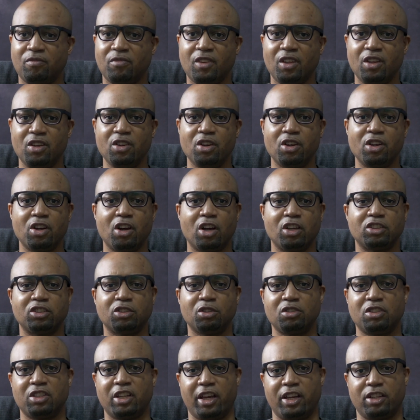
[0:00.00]
You can also
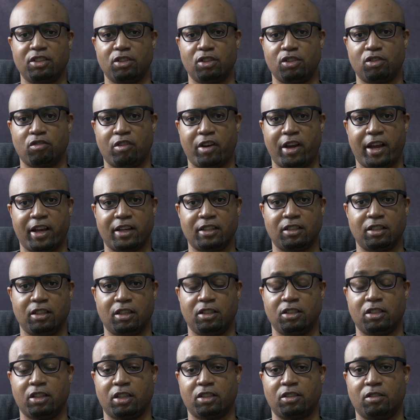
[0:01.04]
change your tracks and
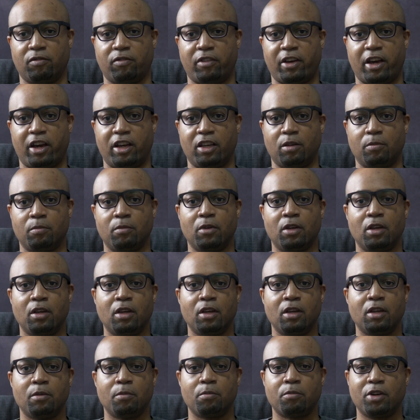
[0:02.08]
adjust the volume
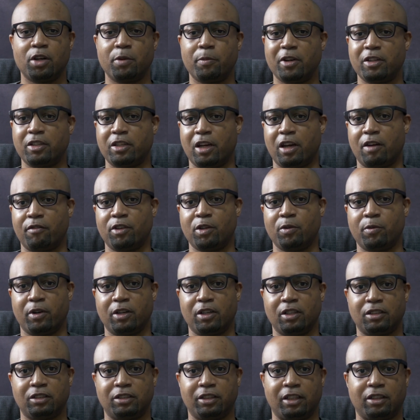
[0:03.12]
pretty much however you want
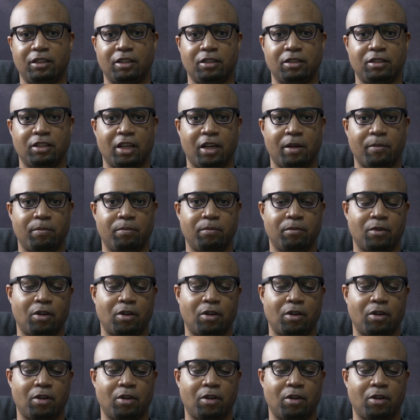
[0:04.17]
to set this up.